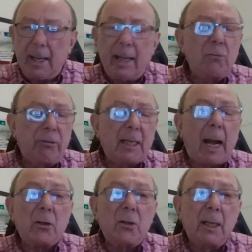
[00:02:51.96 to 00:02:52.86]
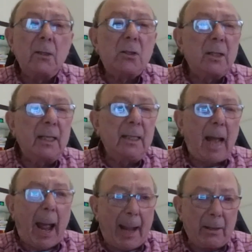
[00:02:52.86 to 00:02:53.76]
introduction into the
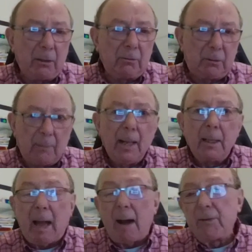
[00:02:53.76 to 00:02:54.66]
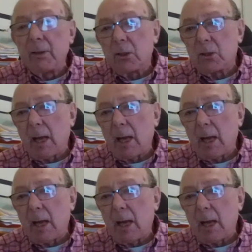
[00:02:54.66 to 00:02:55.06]
act that governed the